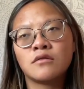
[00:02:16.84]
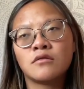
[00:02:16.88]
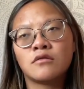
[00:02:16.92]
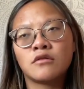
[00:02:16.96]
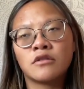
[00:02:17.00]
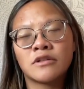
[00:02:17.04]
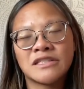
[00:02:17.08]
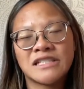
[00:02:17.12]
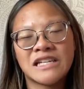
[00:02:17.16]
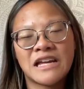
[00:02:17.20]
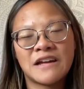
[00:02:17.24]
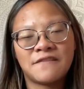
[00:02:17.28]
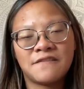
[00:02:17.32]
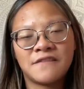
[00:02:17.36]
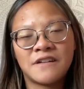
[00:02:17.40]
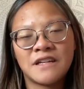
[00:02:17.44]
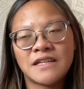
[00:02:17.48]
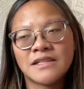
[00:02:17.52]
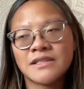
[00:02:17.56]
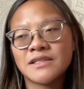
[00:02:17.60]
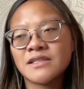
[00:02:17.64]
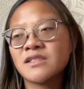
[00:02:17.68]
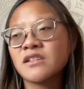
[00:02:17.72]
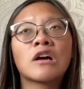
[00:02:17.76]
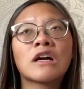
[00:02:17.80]
or
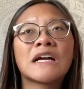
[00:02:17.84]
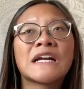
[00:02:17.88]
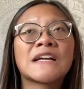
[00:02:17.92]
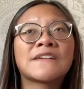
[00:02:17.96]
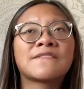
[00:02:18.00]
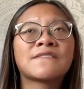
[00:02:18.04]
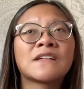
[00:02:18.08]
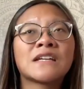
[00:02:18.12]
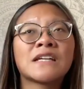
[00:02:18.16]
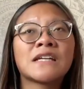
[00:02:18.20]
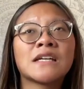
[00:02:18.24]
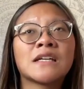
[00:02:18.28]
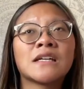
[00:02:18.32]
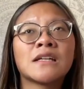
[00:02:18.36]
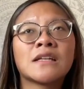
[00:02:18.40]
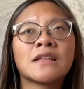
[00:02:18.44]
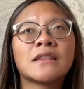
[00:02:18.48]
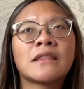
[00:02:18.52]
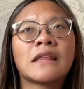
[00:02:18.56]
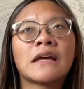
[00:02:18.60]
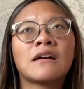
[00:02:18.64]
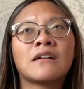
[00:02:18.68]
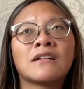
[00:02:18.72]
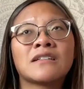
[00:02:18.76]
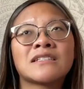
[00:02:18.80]
deafness, or if
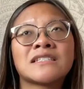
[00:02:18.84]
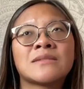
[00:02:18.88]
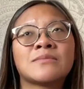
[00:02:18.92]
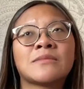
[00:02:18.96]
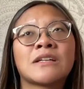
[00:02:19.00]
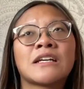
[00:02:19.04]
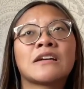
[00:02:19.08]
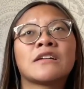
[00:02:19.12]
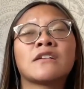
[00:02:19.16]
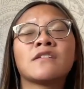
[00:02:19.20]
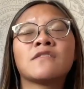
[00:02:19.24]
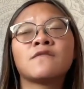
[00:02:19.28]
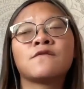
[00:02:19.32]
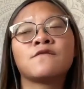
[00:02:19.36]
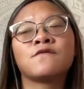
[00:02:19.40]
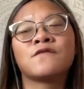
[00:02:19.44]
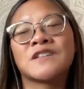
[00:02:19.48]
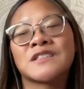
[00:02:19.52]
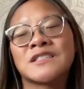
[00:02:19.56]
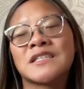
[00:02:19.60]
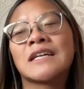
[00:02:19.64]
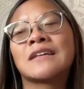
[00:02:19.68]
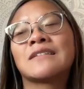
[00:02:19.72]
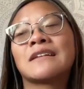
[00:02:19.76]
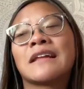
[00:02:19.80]
there is something
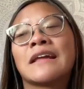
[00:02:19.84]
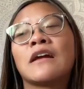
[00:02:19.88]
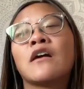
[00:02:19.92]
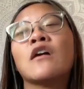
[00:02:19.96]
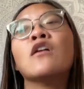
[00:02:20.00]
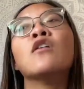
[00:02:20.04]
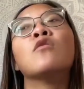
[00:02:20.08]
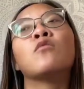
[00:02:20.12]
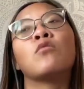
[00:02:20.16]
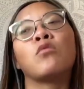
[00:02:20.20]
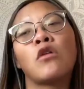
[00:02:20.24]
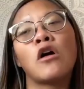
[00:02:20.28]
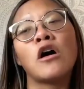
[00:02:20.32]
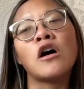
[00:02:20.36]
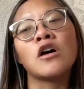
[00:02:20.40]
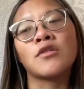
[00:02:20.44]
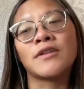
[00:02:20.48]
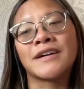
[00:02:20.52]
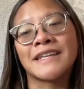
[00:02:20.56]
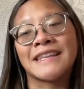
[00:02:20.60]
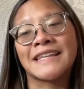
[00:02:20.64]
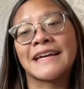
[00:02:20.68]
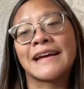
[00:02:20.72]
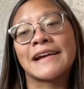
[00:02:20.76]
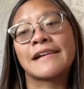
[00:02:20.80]
physically wrong
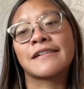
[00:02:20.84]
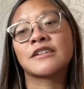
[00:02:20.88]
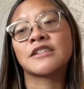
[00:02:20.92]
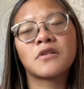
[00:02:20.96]
with the character.